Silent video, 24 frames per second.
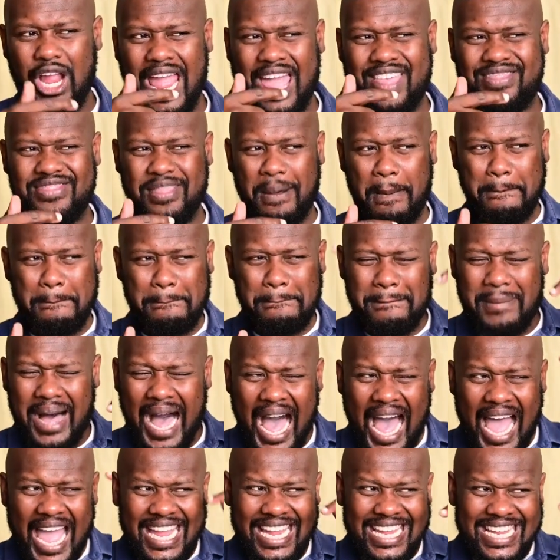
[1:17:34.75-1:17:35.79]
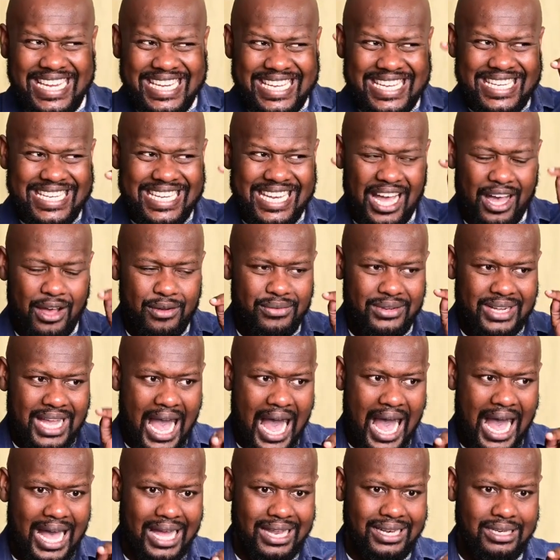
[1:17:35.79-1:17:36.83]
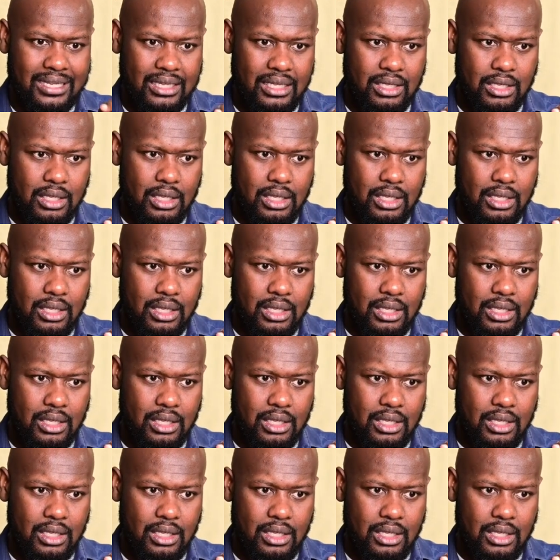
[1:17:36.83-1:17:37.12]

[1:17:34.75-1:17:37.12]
and the mind of God